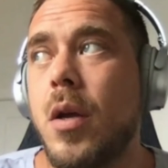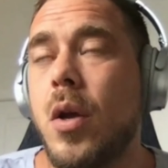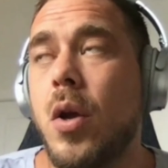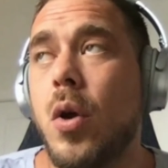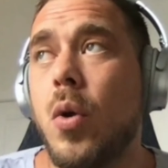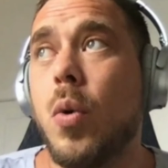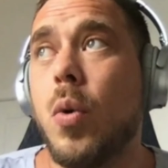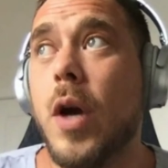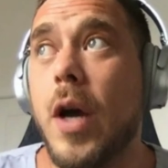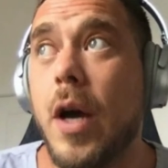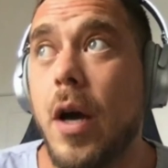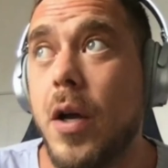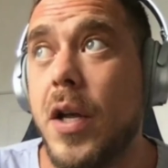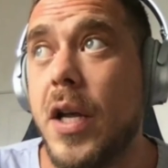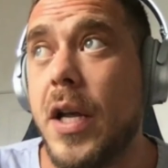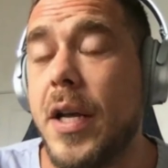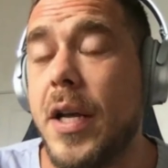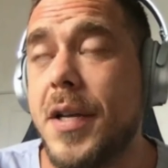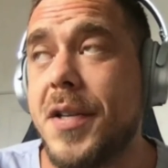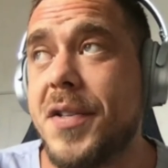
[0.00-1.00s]
Well,
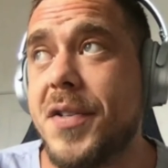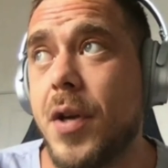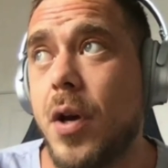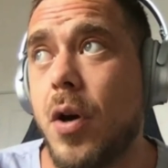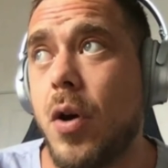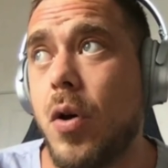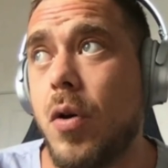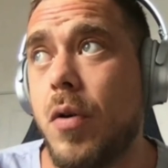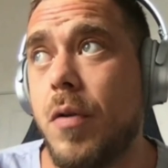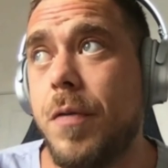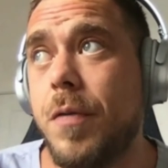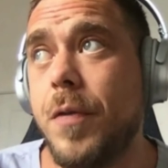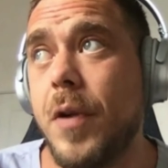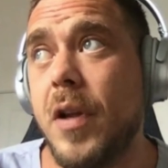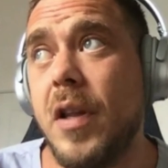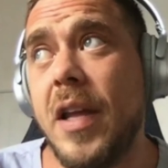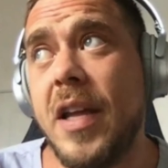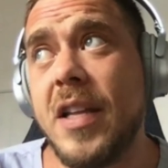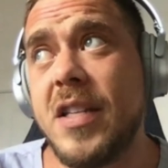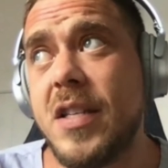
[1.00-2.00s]
so
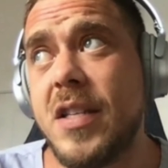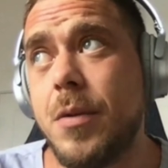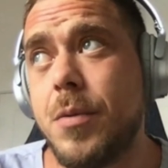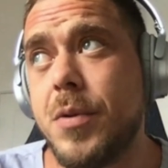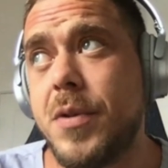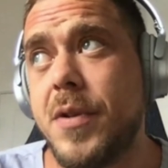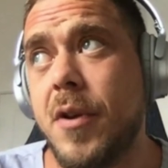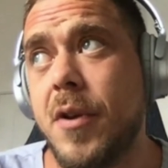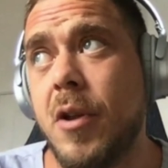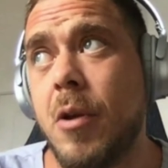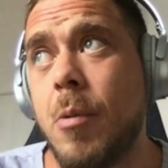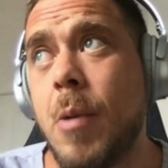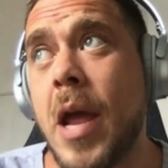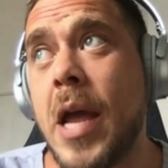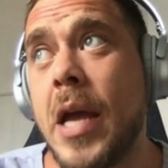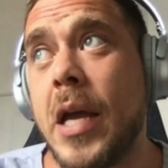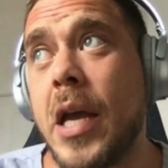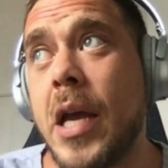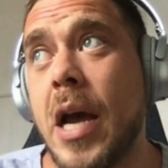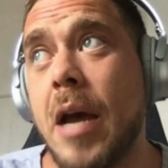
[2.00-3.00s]
freelancing was the only way
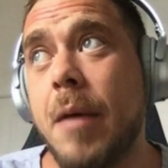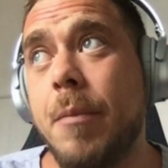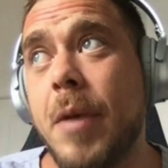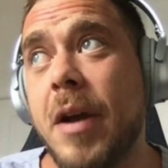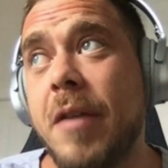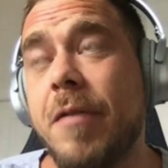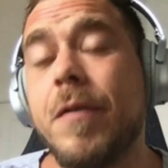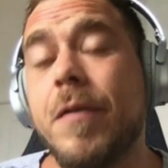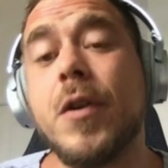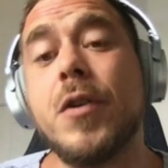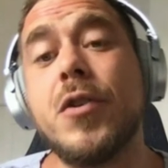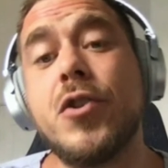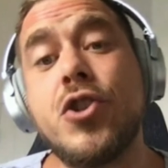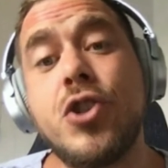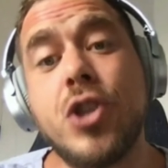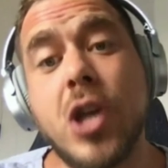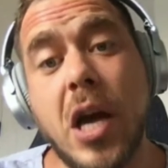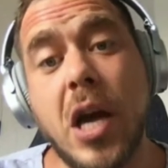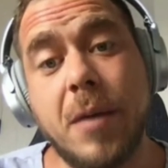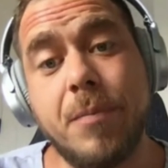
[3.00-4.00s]
I got my first
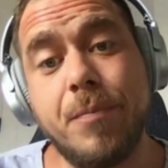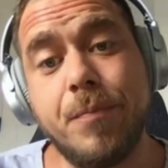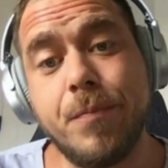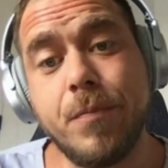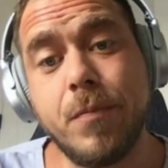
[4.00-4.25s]
job.